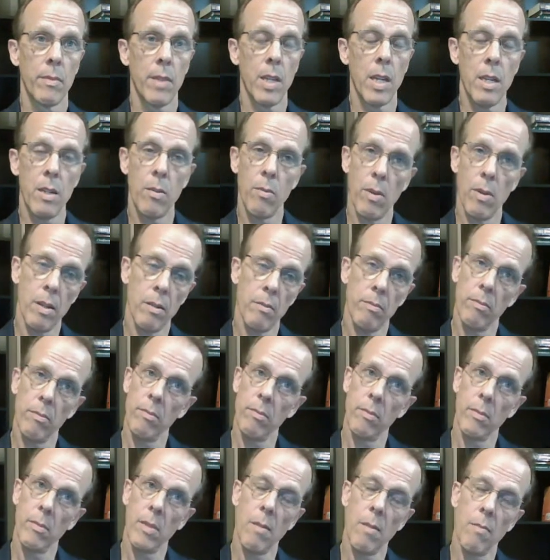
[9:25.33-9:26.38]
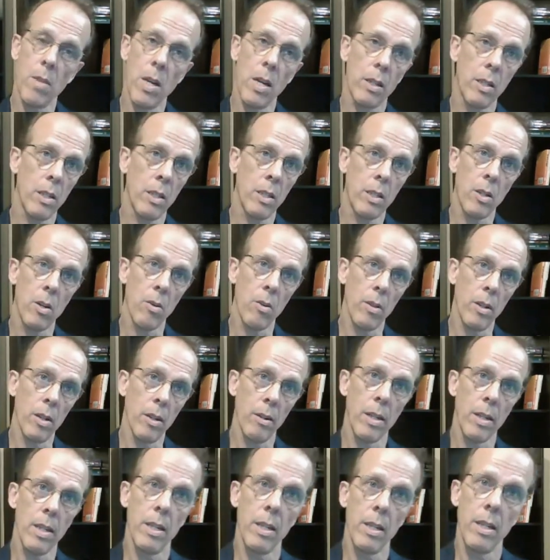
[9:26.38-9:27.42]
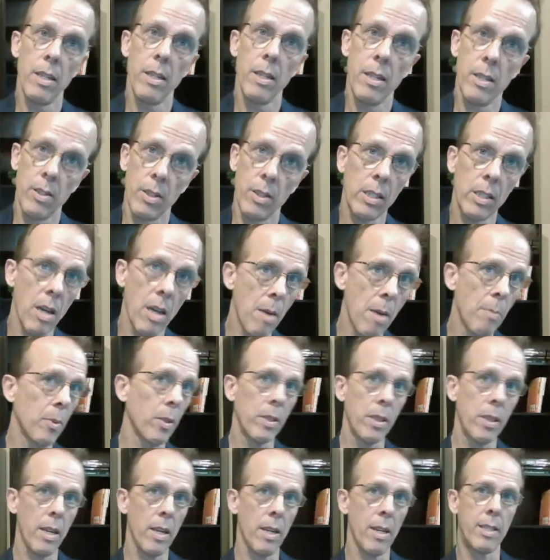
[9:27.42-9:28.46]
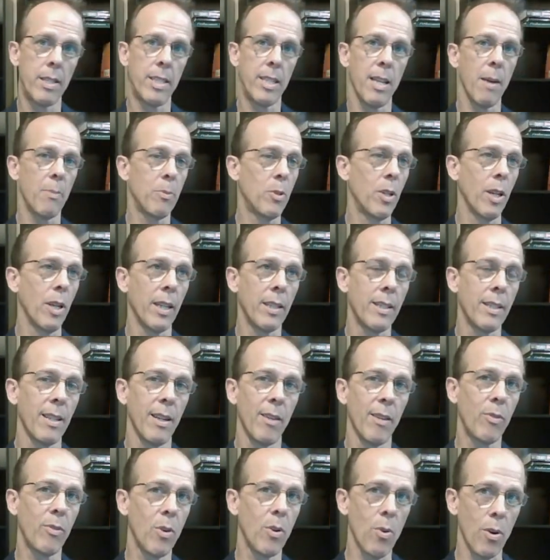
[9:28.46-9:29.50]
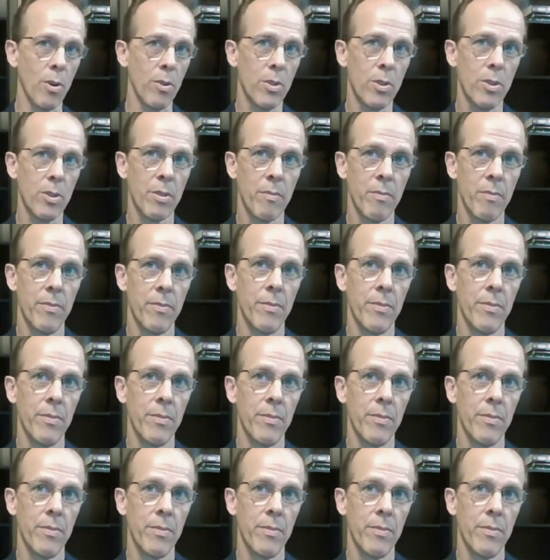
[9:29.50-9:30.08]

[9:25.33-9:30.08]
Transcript: Anyway, I'm not going to go there. It is a complicated subject, of course.